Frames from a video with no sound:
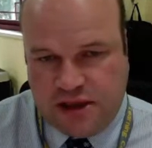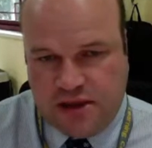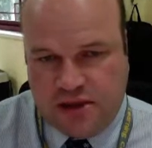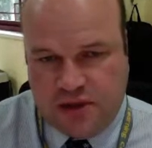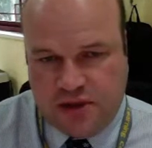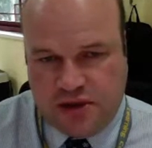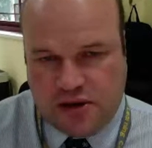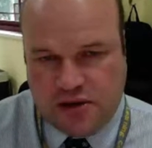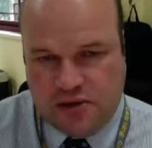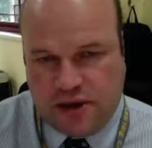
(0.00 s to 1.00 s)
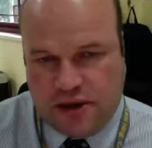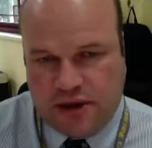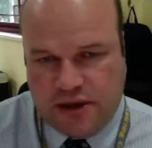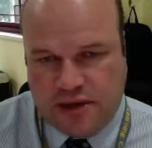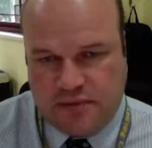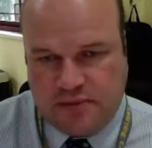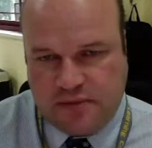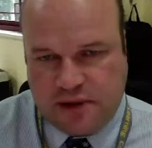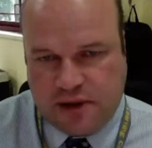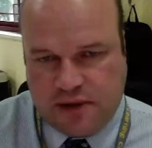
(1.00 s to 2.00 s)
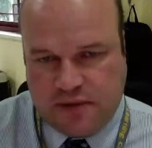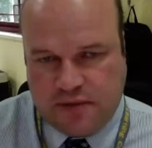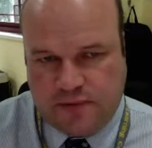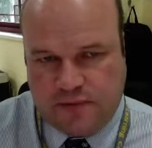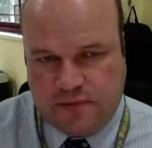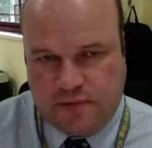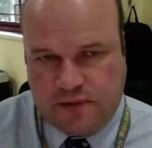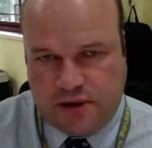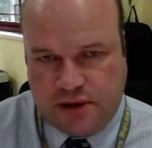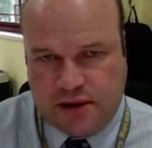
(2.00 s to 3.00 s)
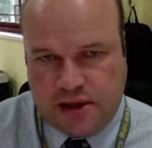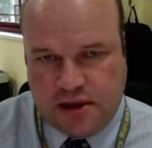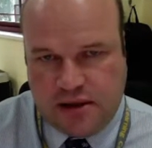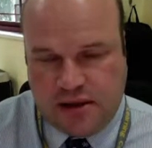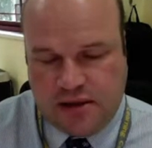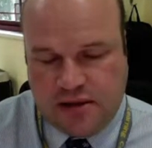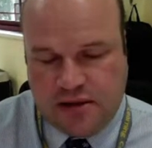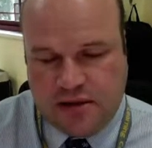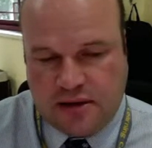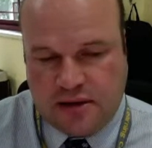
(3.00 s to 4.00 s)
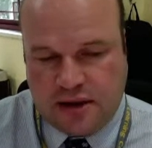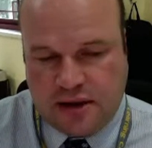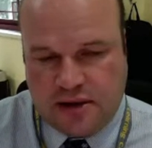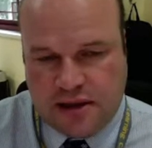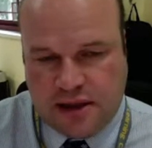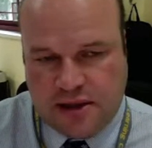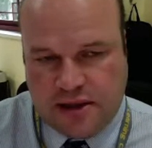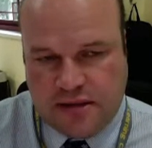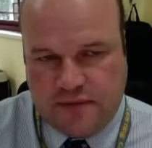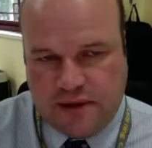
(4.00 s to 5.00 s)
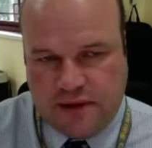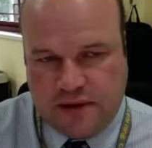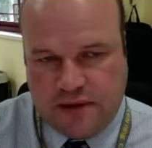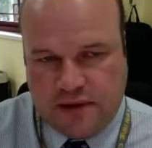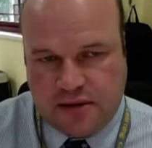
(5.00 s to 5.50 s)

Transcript: those are the two areas I'm kind of think that this idea of the